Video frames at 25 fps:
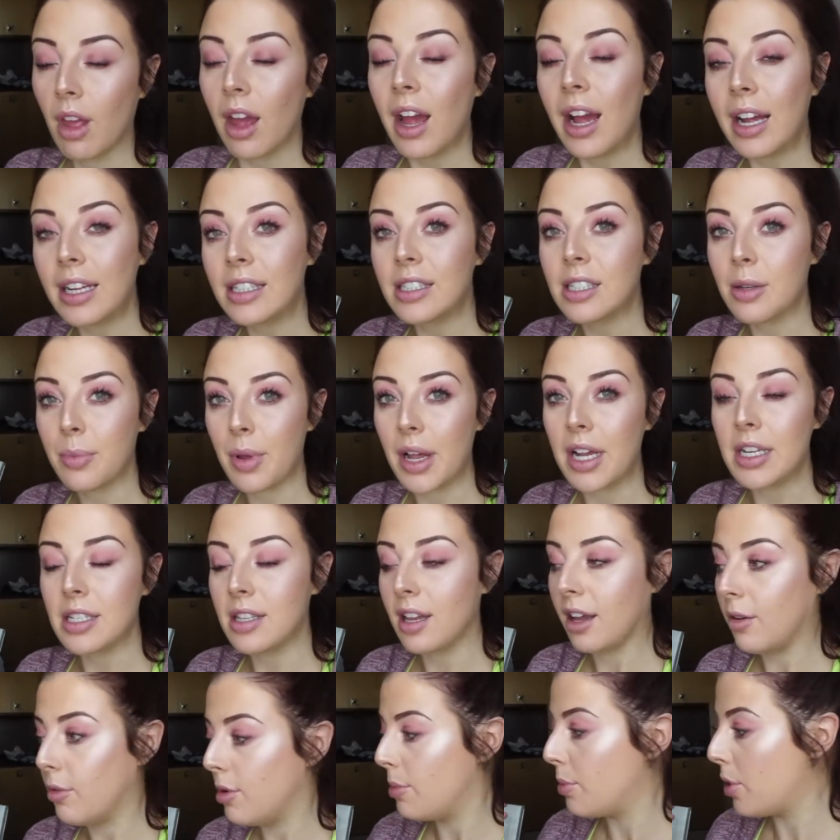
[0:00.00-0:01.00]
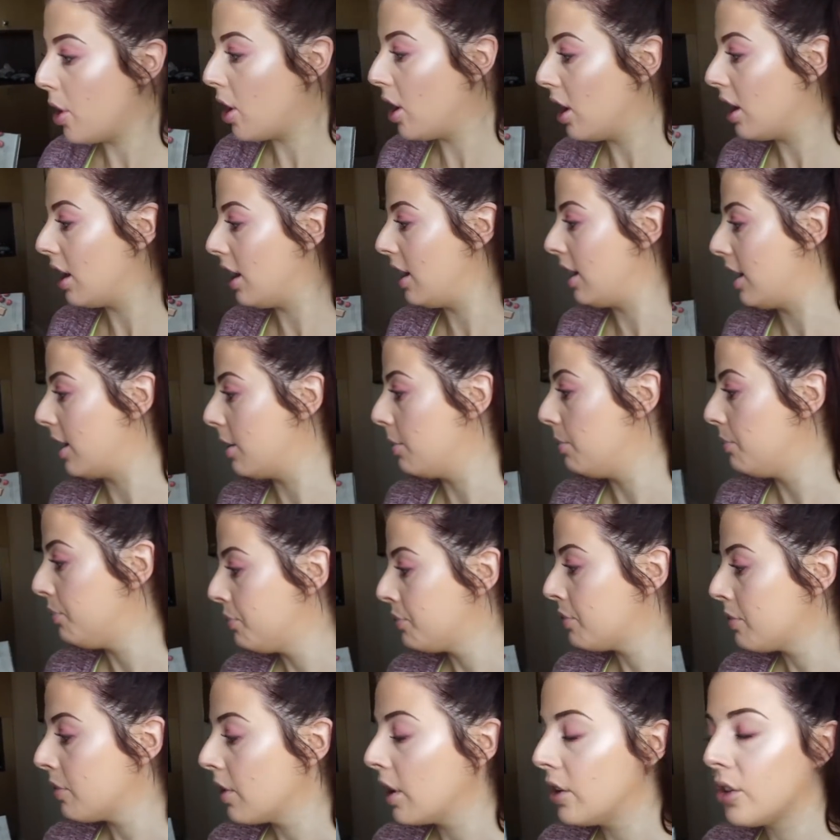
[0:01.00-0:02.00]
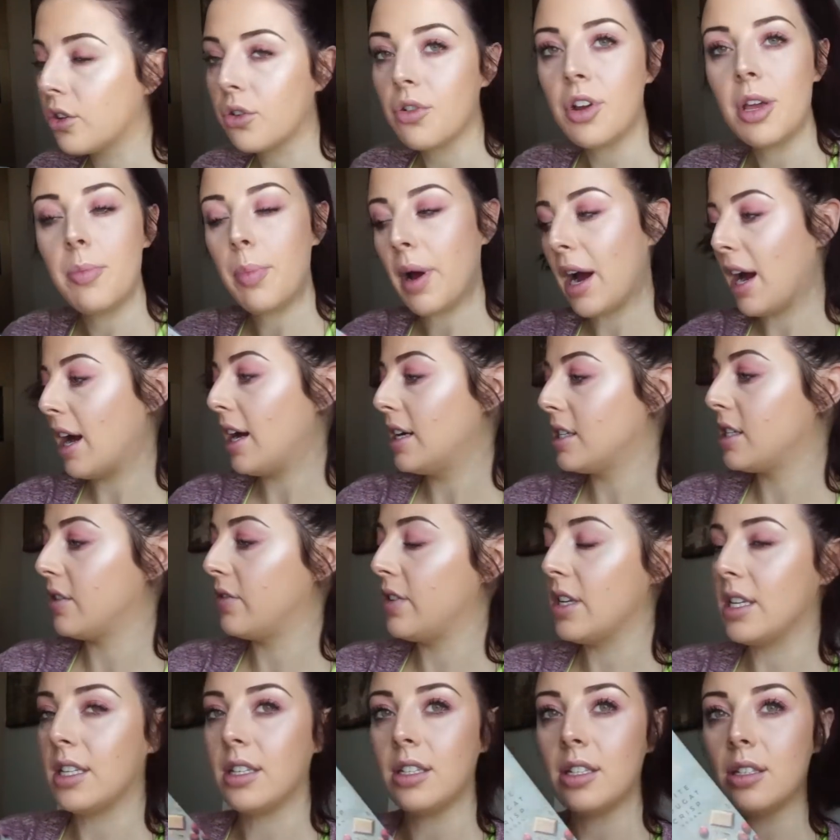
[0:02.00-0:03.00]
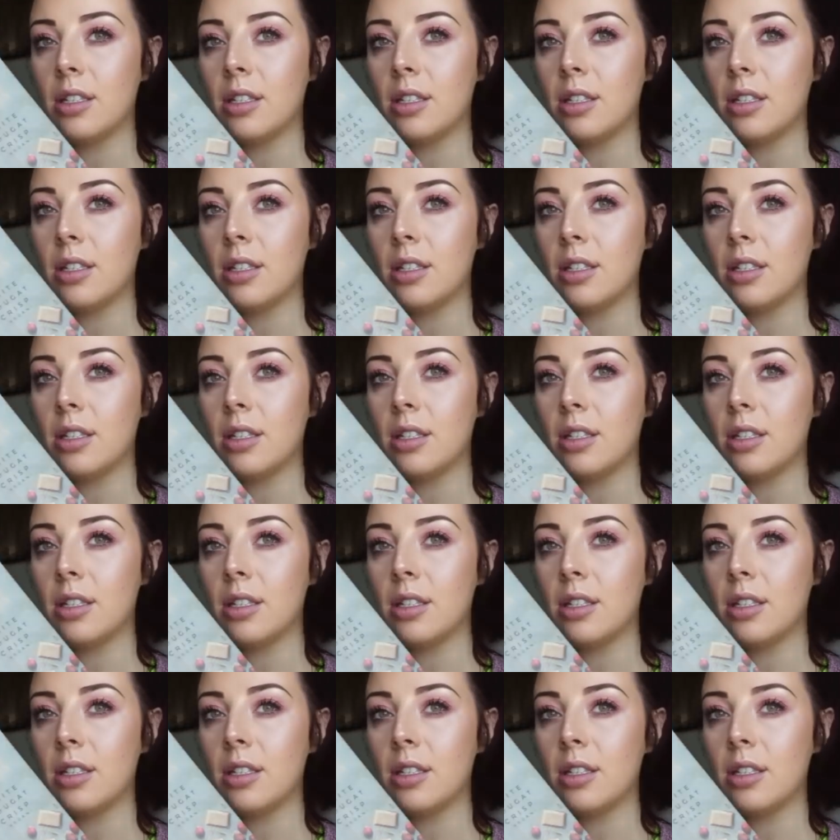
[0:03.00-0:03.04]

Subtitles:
it's amazing. We bought like three bars of this